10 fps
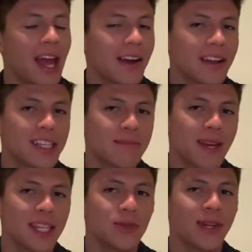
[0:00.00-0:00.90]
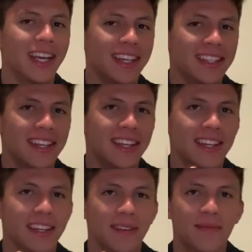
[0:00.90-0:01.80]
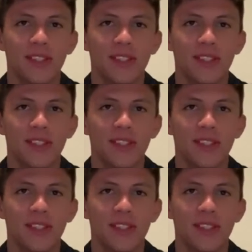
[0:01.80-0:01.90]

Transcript: Air expands when it is heated.